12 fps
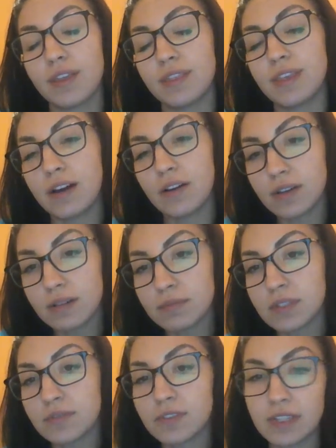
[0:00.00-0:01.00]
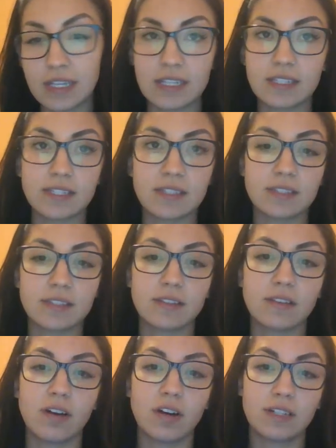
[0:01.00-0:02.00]
The outcomes for this
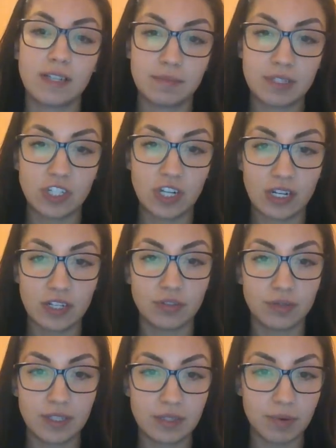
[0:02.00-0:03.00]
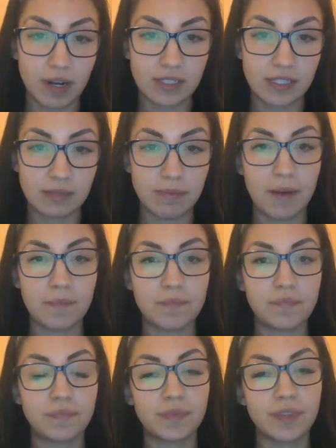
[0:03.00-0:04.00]
are demonstrated through this process map.
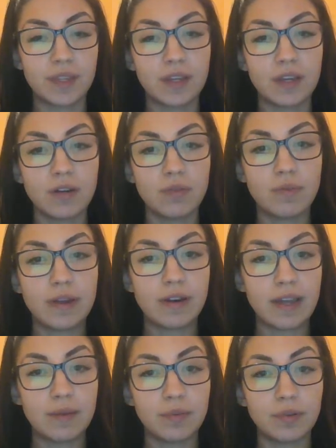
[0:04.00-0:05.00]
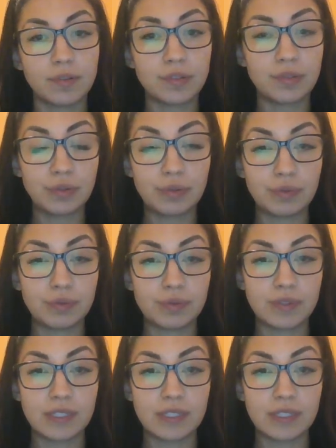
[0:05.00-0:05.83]
We are able to